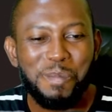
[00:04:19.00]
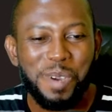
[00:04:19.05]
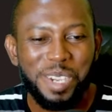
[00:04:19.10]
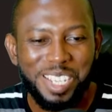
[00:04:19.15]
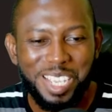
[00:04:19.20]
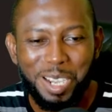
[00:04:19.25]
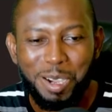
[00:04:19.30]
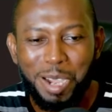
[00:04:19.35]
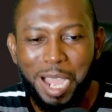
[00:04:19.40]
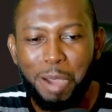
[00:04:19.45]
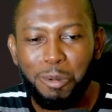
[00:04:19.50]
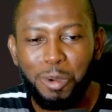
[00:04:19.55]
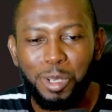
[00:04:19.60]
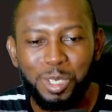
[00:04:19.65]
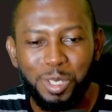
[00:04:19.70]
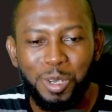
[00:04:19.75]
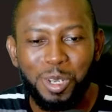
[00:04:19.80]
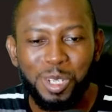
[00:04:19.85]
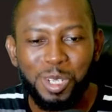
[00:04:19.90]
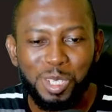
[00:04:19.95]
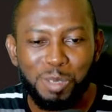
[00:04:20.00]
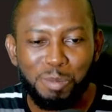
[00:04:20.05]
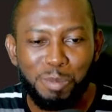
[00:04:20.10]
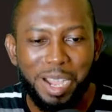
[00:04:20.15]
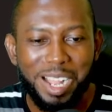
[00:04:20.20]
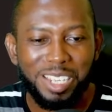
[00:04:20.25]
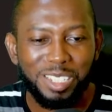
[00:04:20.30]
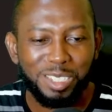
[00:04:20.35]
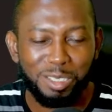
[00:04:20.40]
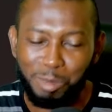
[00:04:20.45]
but yeah, I was all
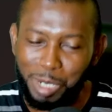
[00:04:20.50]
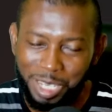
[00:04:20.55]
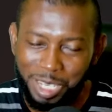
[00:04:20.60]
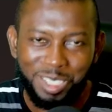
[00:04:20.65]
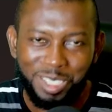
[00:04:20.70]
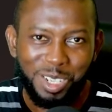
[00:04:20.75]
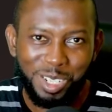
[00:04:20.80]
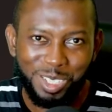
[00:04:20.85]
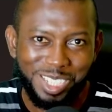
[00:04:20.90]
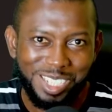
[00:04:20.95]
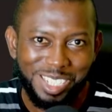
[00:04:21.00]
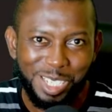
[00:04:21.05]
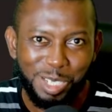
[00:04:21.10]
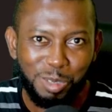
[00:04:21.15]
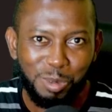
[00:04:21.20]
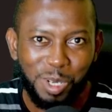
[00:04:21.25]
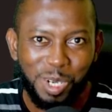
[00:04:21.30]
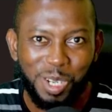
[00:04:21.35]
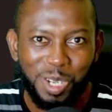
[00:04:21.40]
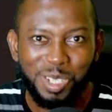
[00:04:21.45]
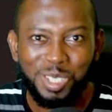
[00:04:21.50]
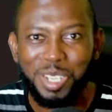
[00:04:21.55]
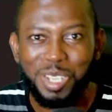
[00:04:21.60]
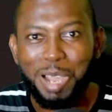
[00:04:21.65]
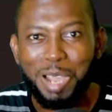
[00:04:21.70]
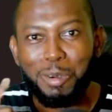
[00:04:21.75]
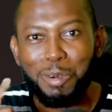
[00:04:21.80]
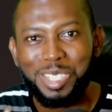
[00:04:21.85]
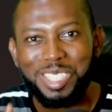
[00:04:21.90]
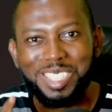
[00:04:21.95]
smiles, but not in this one also.
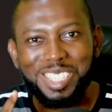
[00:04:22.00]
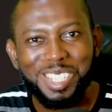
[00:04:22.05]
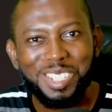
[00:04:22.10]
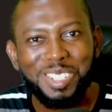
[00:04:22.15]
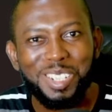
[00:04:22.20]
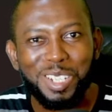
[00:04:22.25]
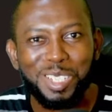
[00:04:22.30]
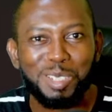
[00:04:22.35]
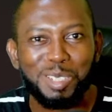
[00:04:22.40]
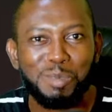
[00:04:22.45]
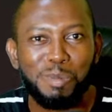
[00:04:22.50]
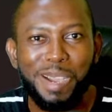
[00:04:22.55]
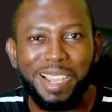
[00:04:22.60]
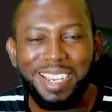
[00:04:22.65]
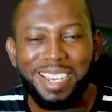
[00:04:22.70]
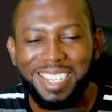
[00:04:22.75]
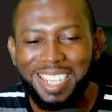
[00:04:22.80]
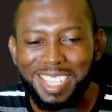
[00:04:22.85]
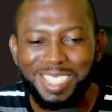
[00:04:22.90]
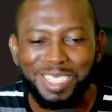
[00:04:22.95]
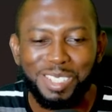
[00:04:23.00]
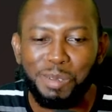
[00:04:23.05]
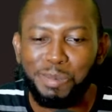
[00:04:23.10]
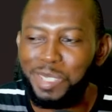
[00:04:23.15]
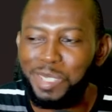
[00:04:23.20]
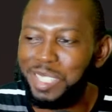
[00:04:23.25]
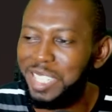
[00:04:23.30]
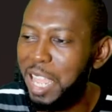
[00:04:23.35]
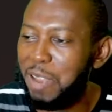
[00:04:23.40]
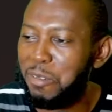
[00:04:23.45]
I was still not smiling. That's
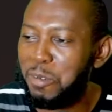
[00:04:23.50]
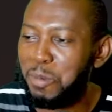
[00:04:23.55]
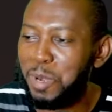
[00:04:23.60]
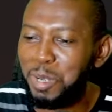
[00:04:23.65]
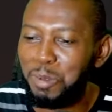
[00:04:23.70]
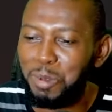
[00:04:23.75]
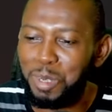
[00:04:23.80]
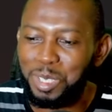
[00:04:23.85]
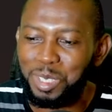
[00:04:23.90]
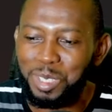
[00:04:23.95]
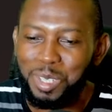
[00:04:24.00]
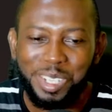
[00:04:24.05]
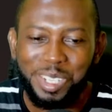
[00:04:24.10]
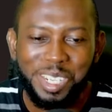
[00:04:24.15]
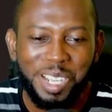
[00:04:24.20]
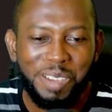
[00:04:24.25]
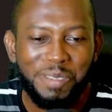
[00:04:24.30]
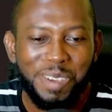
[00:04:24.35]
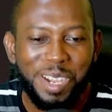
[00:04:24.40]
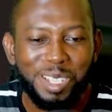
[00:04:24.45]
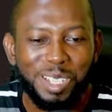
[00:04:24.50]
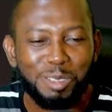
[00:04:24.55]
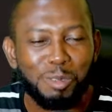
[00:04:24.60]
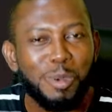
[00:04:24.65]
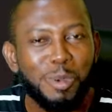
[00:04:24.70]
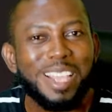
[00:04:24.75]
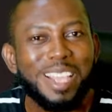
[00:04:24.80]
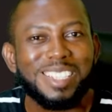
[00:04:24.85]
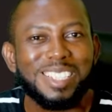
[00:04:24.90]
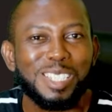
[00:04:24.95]
something everybody was talking about.
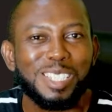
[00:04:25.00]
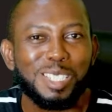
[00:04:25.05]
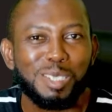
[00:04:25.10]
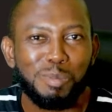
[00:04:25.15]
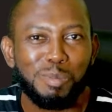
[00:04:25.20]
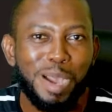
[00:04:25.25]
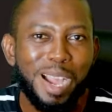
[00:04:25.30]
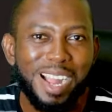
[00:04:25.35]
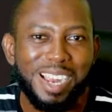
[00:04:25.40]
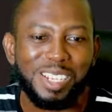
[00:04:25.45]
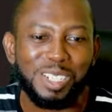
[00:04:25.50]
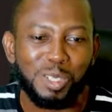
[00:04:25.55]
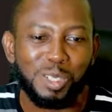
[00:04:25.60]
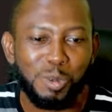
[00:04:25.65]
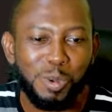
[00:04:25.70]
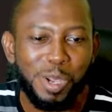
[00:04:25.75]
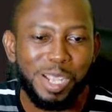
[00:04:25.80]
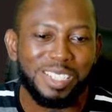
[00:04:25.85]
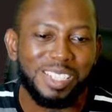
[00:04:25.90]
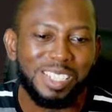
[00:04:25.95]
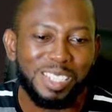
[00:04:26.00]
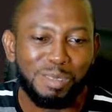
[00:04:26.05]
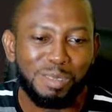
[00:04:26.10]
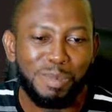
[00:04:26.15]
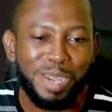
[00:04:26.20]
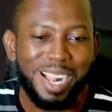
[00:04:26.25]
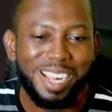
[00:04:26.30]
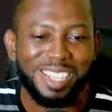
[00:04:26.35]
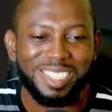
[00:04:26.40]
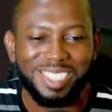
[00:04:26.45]
Where is the smiles? Where is the
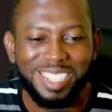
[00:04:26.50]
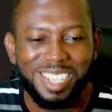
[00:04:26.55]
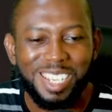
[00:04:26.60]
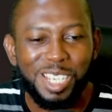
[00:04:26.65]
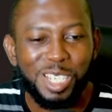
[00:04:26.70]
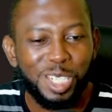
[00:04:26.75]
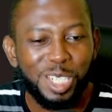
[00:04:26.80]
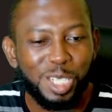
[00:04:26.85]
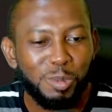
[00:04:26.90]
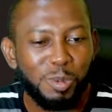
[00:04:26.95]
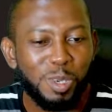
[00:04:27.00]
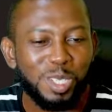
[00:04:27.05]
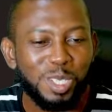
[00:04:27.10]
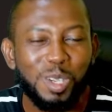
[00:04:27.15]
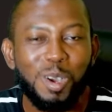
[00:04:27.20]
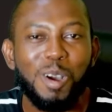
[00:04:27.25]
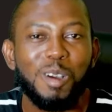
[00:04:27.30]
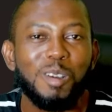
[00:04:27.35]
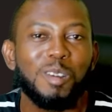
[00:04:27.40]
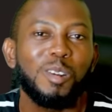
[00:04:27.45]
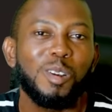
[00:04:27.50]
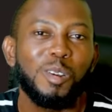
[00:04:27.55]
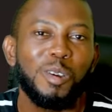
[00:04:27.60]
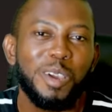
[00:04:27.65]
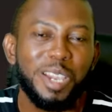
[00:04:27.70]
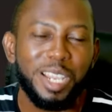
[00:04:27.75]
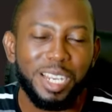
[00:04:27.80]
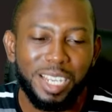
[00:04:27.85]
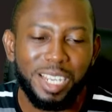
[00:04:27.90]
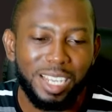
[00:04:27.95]
smiles? She was all
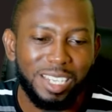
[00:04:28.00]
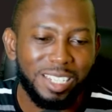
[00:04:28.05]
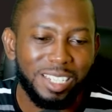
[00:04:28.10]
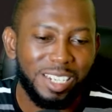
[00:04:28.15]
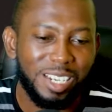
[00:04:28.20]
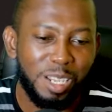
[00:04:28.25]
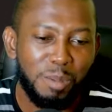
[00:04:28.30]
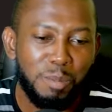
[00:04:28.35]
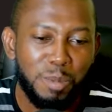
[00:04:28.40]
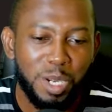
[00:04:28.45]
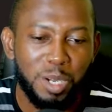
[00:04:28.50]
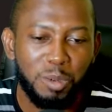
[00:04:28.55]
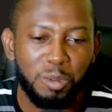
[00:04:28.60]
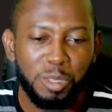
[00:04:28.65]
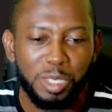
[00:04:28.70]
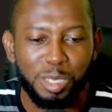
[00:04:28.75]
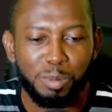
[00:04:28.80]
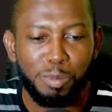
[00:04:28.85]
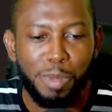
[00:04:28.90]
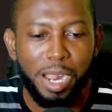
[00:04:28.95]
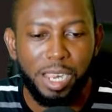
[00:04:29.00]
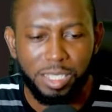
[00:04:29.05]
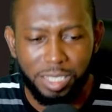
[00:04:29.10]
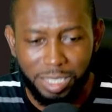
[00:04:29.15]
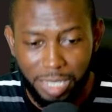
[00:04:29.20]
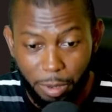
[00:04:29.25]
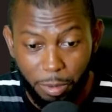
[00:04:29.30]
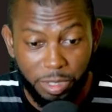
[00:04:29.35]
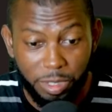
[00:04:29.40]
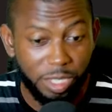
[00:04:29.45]
glowing and glimmering with smiles.
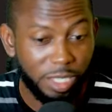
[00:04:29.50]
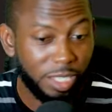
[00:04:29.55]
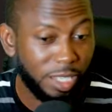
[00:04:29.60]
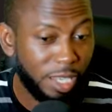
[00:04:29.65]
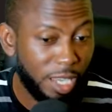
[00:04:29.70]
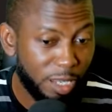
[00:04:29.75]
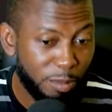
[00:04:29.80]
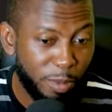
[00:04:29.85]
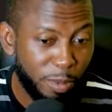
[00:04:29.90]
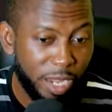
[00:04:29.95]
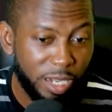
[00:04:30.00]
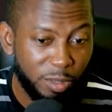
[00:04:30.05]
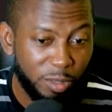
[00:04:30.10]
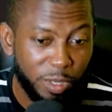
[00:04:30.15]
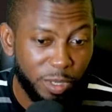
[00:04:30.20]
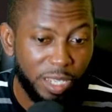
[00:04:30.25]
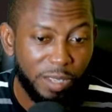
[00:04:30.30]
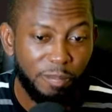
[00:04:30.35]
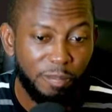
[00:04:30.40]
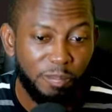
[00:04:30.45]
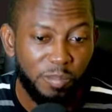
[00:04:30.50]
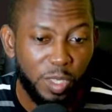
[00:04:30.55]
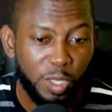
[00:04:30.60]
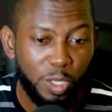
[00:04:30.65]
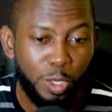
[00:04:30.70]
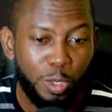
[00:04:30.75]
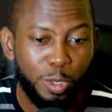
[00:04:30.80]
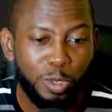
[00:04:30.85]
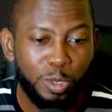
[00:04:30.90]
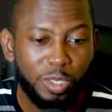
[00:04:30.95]
That was a cake, by the way.
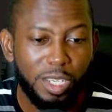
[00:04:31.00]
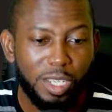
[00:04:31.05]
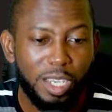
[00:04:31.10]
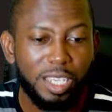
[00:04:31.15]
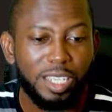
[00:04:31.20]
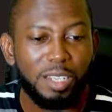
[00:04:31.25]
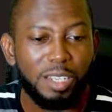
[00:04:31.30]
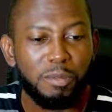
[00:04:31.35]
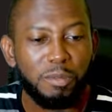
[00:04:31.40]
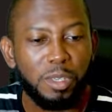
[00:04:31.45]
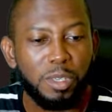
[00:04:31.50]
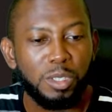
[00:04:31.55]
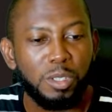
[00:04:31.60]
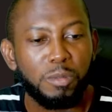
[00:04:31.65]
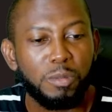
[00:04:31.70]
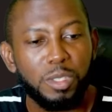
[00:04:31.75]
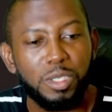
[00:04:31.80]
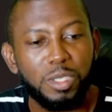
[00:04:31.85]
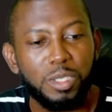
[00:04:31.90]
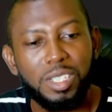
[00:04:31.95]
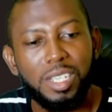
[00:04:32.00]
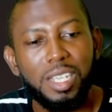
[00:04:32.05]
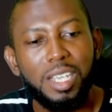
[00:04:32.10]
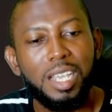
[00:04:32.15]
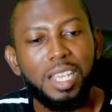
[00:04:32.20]
Huge cake in front of us.